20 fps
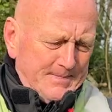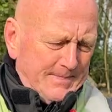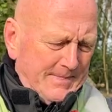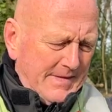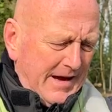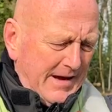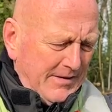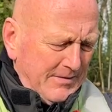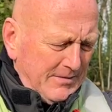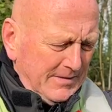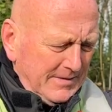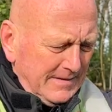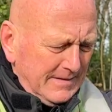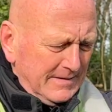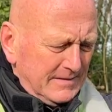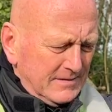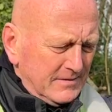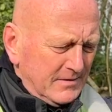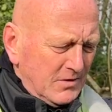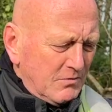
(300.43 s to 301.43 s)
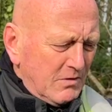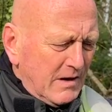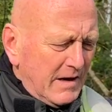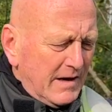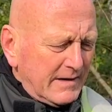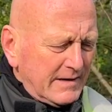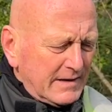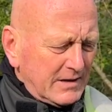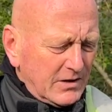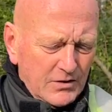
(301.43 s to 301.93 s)
Now, the
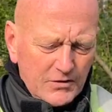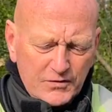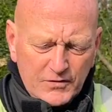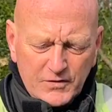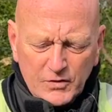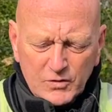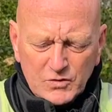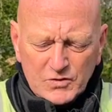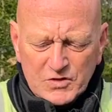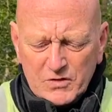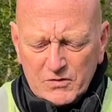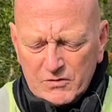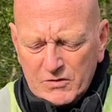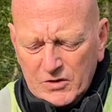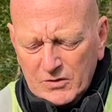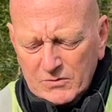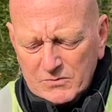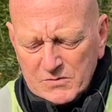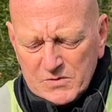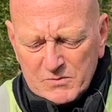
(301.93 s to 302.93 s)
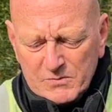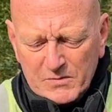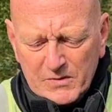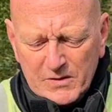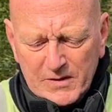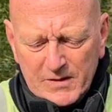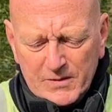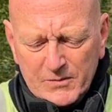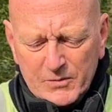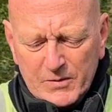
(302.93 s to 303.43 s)
right-hand glove also comes
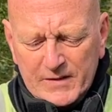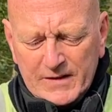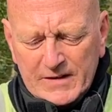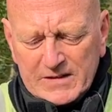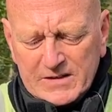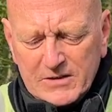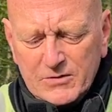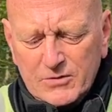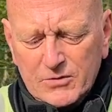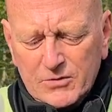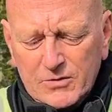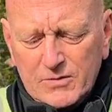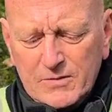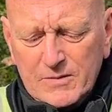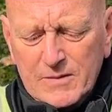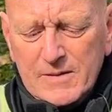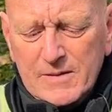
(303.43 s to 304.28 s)
with this little